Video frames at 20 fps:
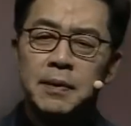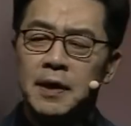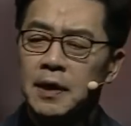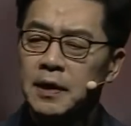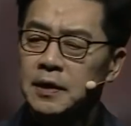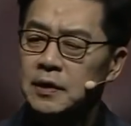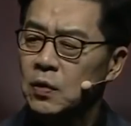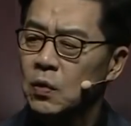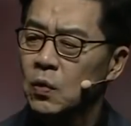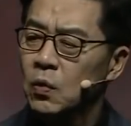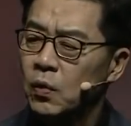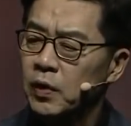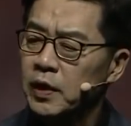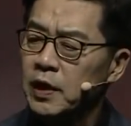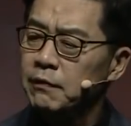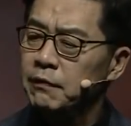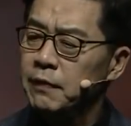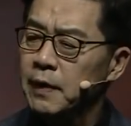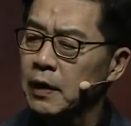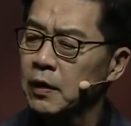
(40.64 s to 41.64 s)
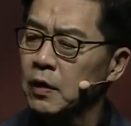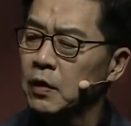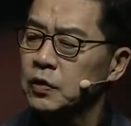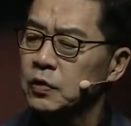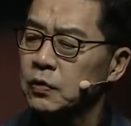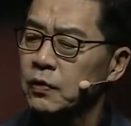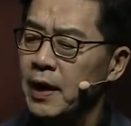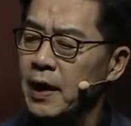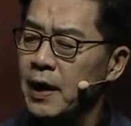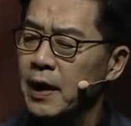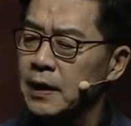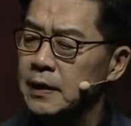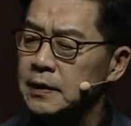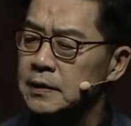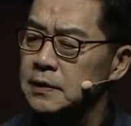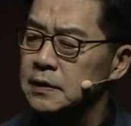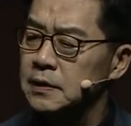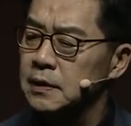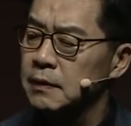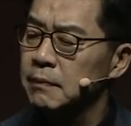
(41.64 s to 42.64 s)
But what if I were to
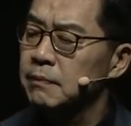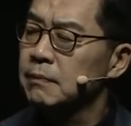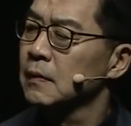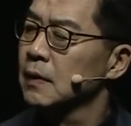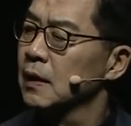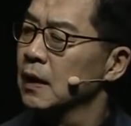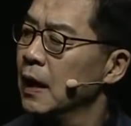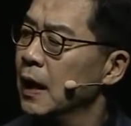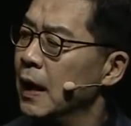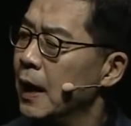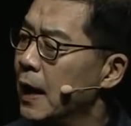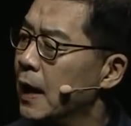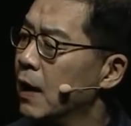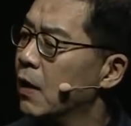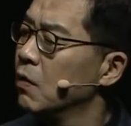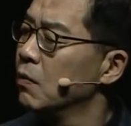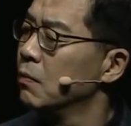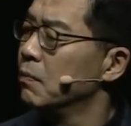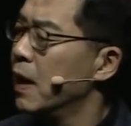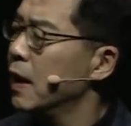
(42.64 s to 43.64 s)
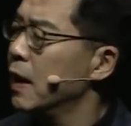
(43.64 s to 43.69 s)
ask, how